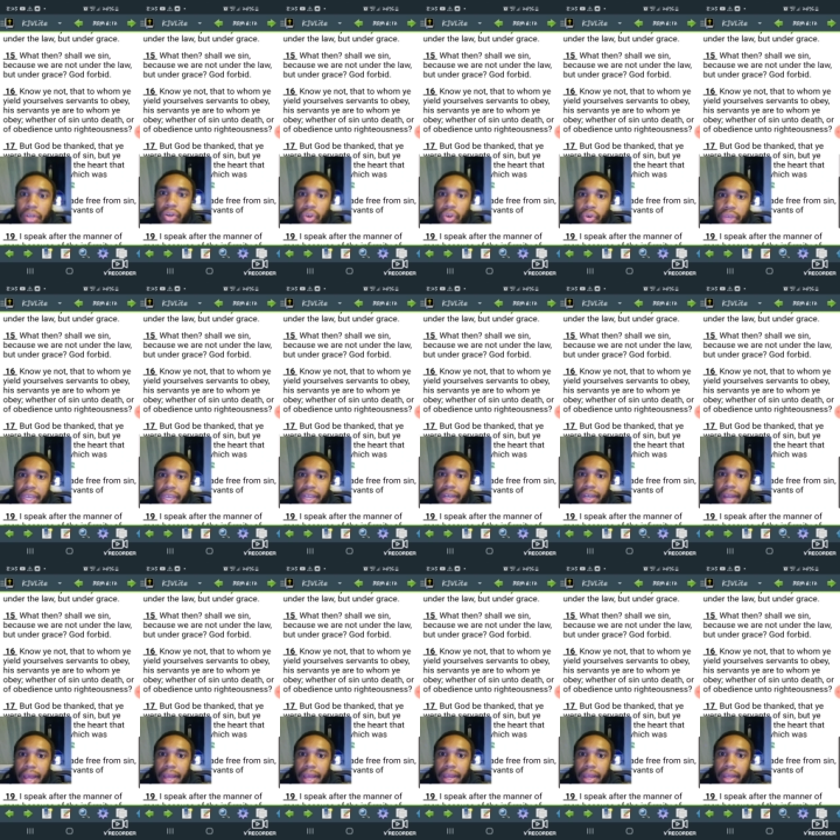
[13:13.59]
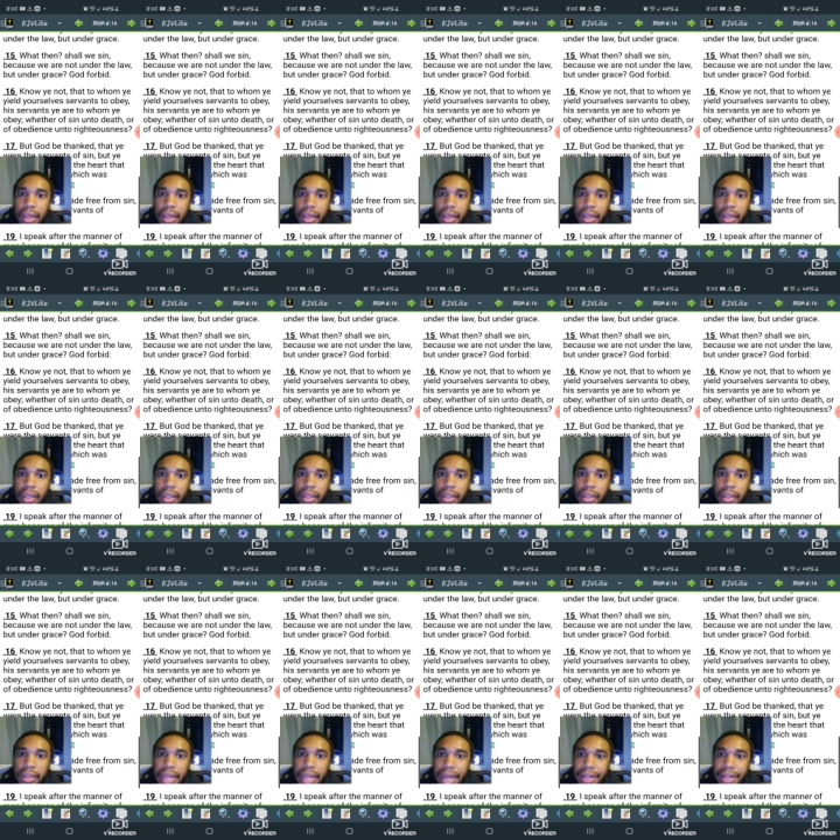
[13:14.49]
Know ye not
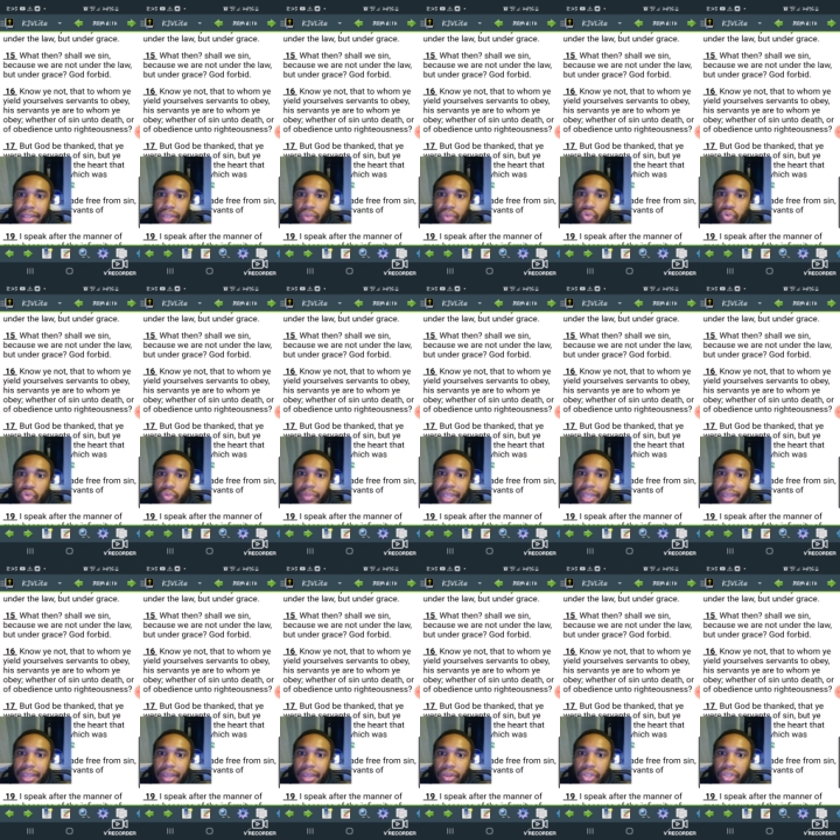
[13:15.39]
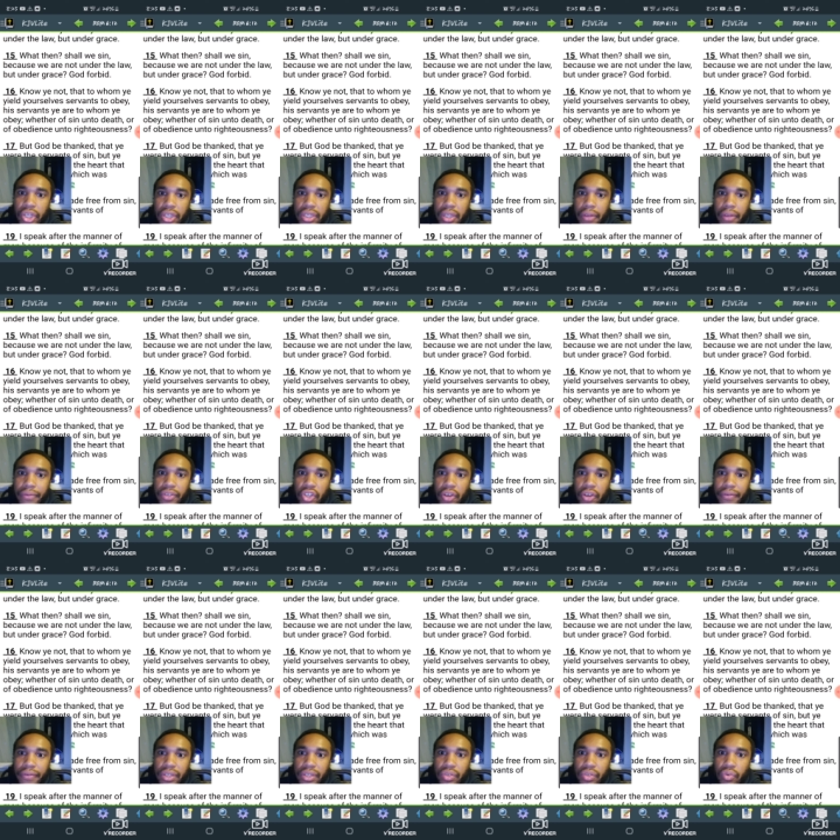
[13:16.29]
that to whom ye yield yourselves
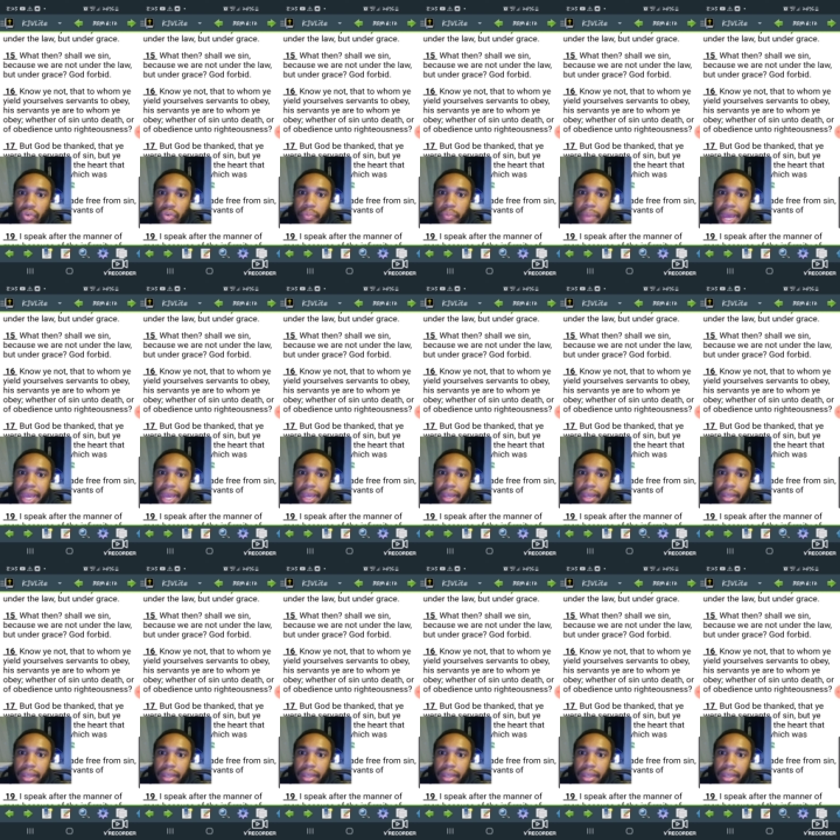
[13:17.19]
servants to obey?